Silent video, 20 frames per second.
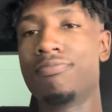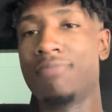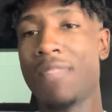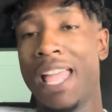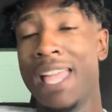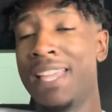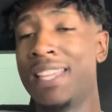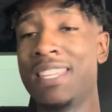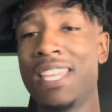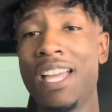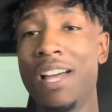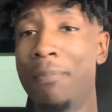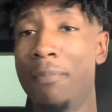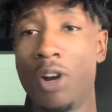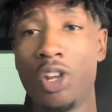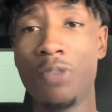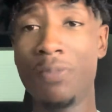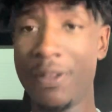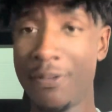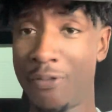And yeah, bro,
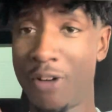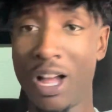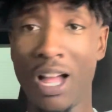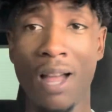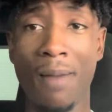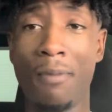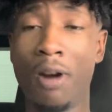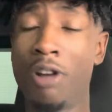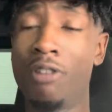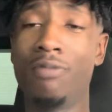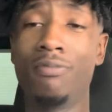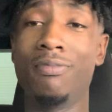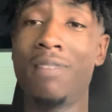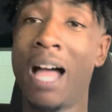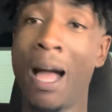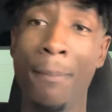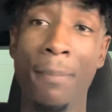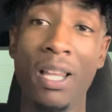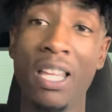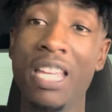you'll be fine, bro.
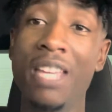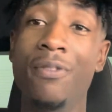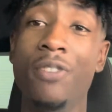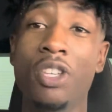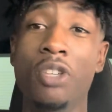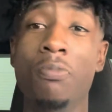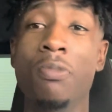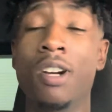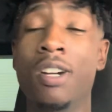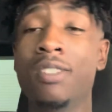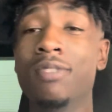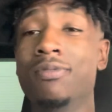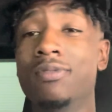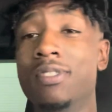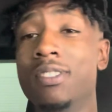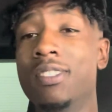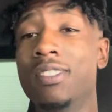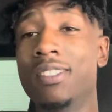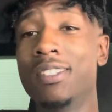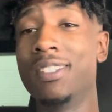I believe in you, bro.
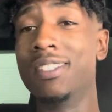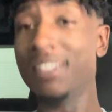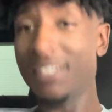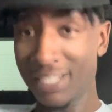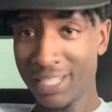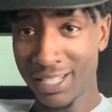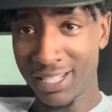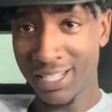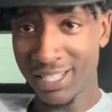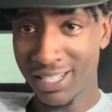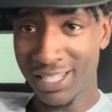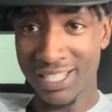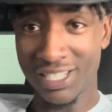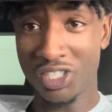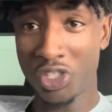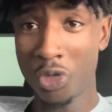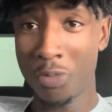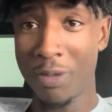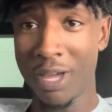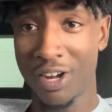Let's
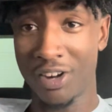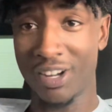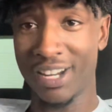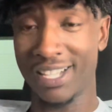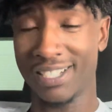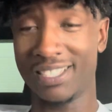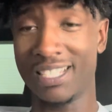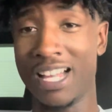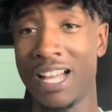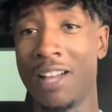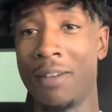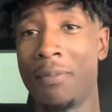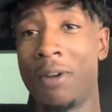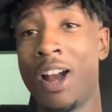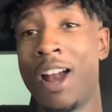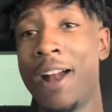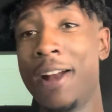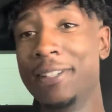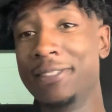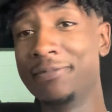do better next time, all
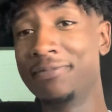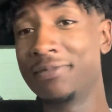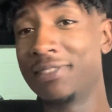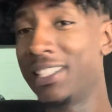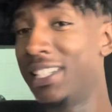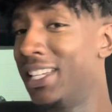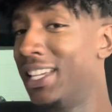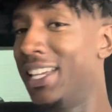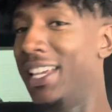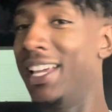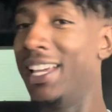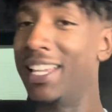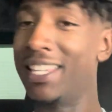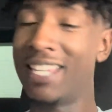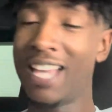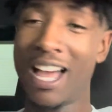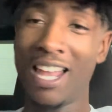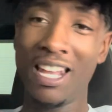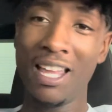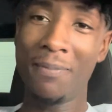right?
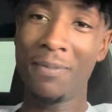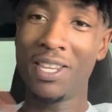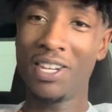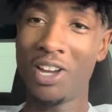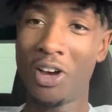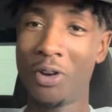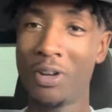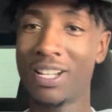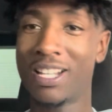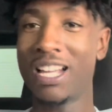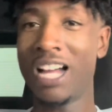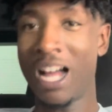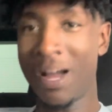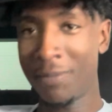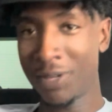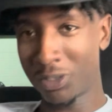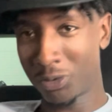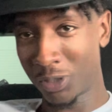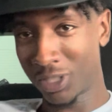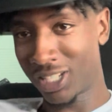Y'all let me know in the
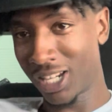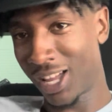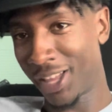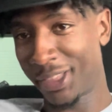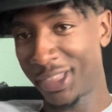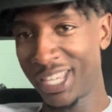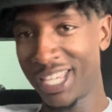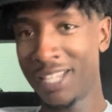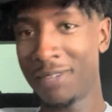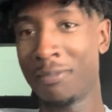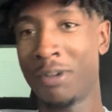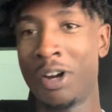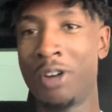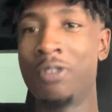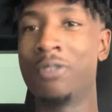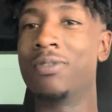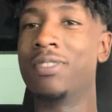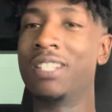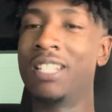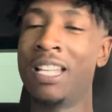comments what y'all think, bro.
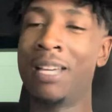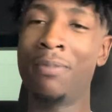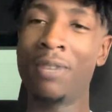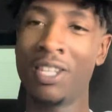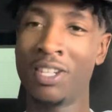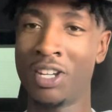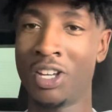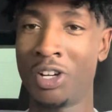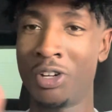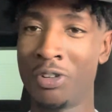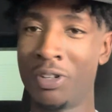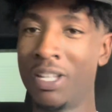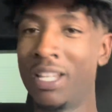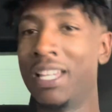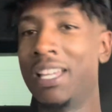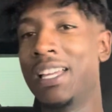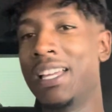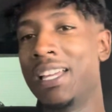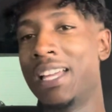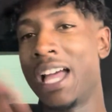Let me know
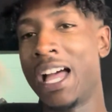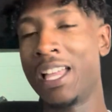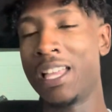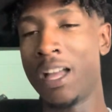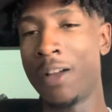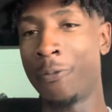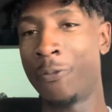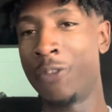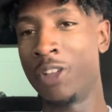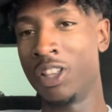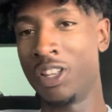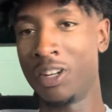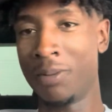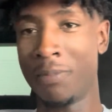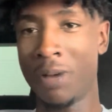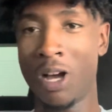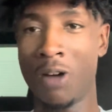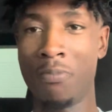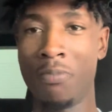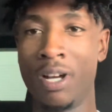how y'all feeling
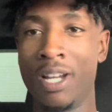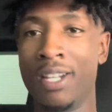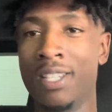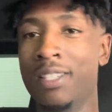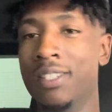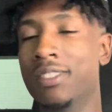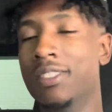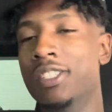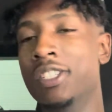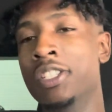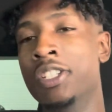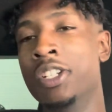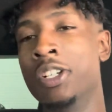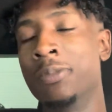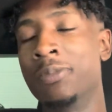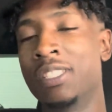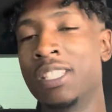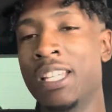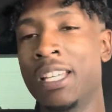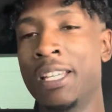about Buddy. You know what I'm
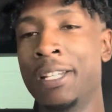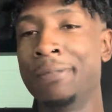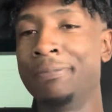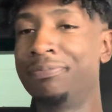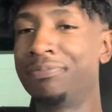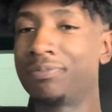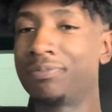saying?